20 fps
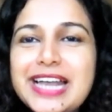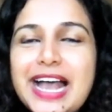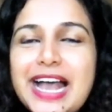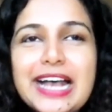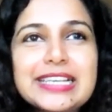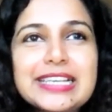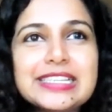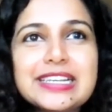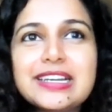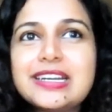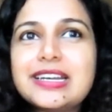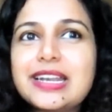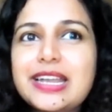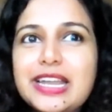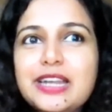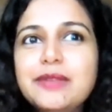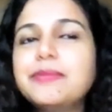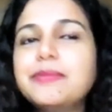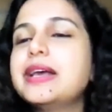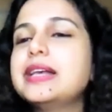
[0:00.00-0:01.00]
it has a
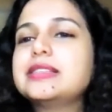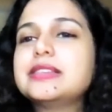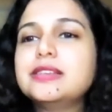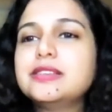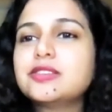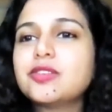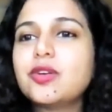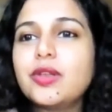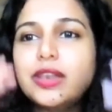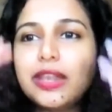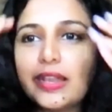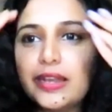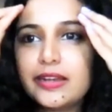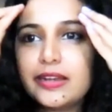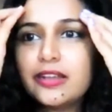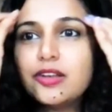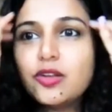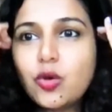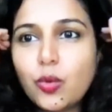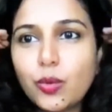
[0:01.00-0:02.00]
great presence on
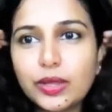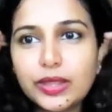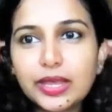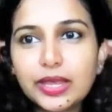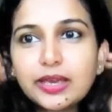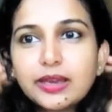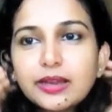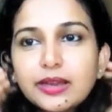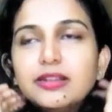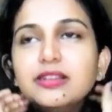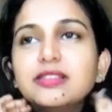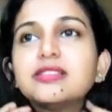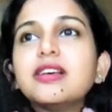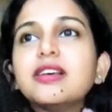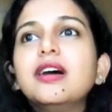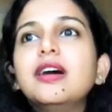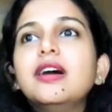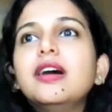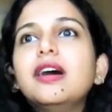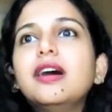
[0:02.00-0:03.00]
LinkedIn over the years.
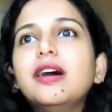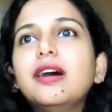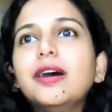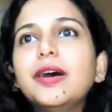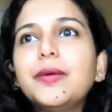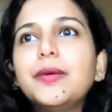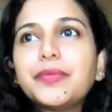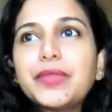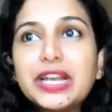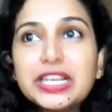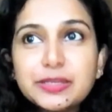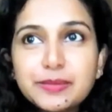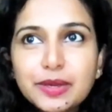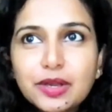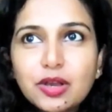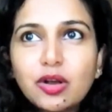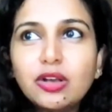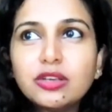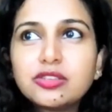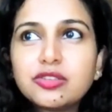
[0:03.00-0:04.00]
That's
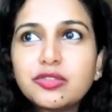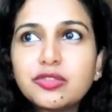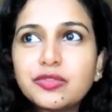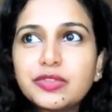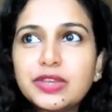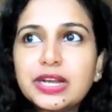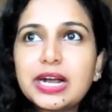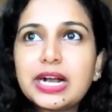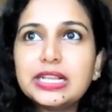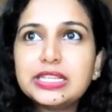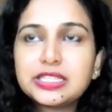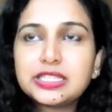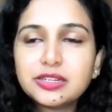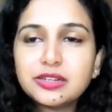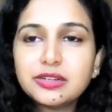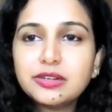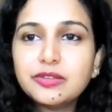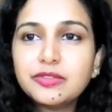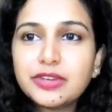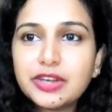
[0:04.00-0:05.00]
because of the
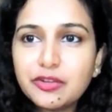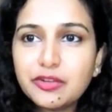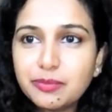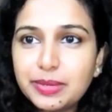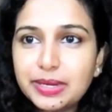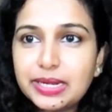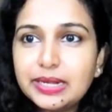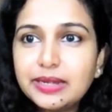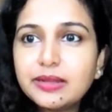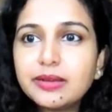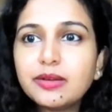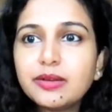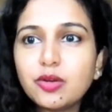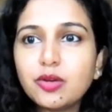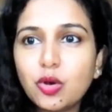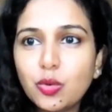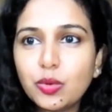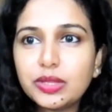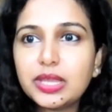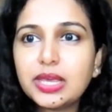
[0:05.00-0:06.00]
culture we have built
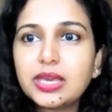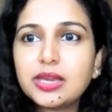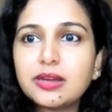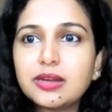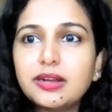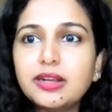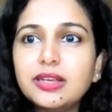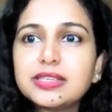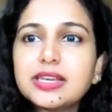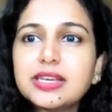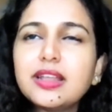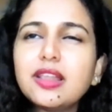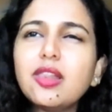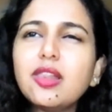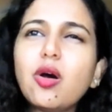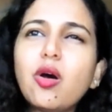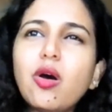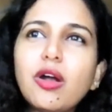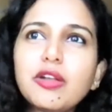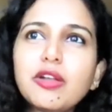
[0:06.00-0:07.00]
over the years, and a
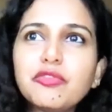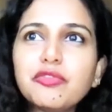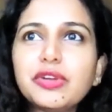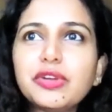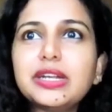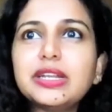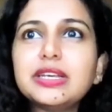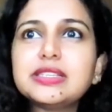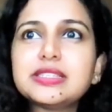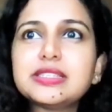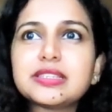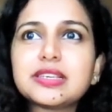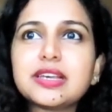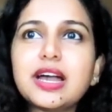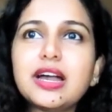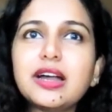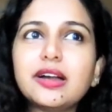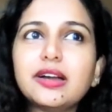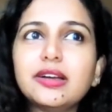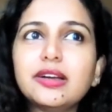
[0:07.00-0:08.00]
lot of it is,
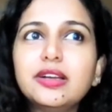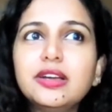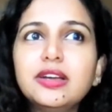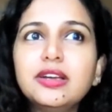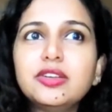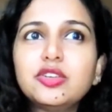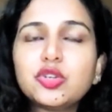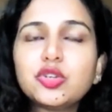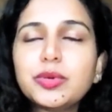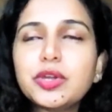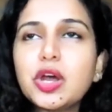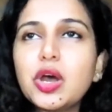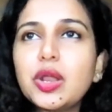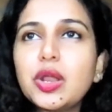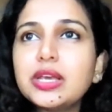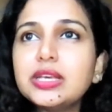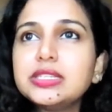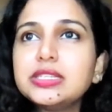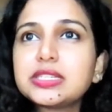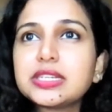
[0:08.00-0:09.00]
to be
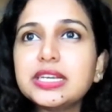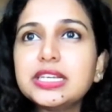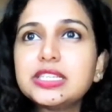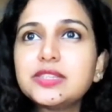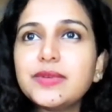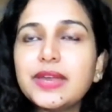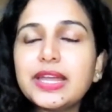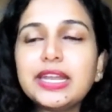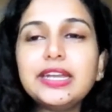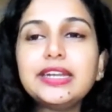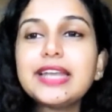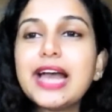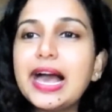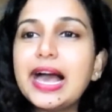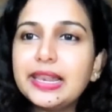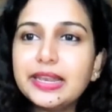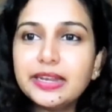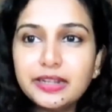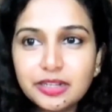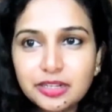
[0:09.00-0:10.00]
honest, it's very
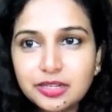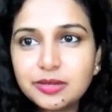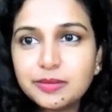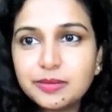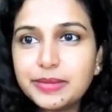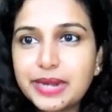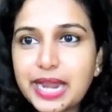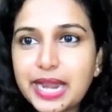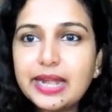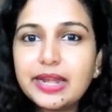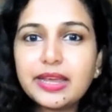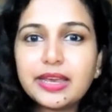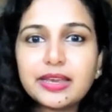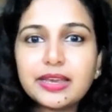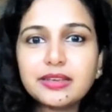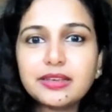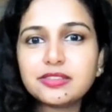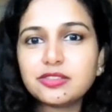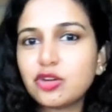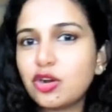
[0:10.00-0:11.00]
talent
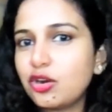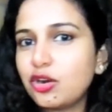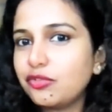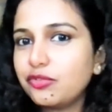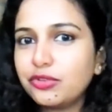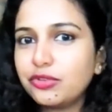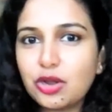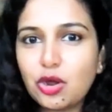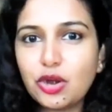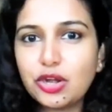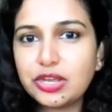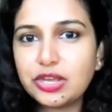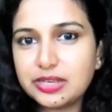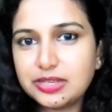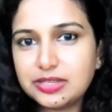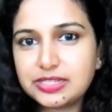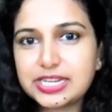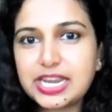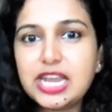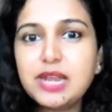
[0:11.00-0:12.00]
branding sort of an
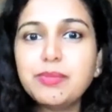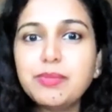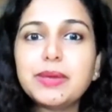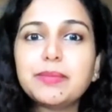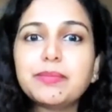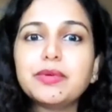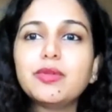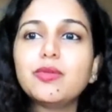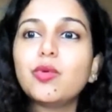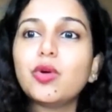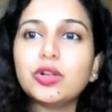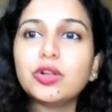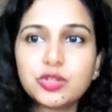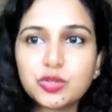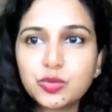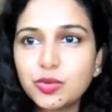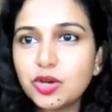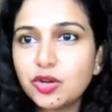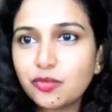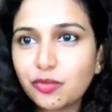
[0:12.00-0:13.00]
audience, right? People want
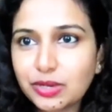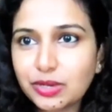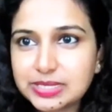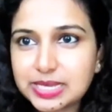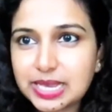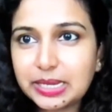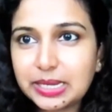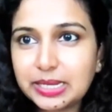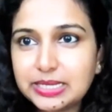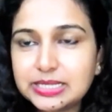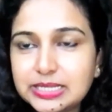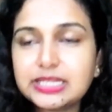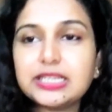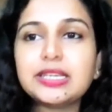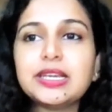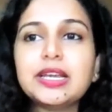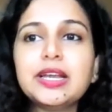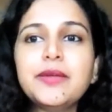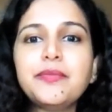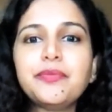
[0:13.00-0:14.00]
to work for
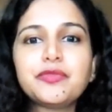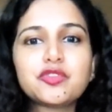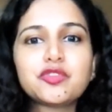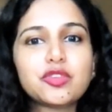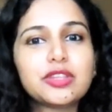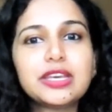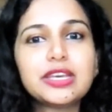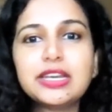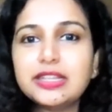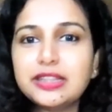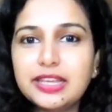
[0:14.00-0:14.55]
SignEasy, so they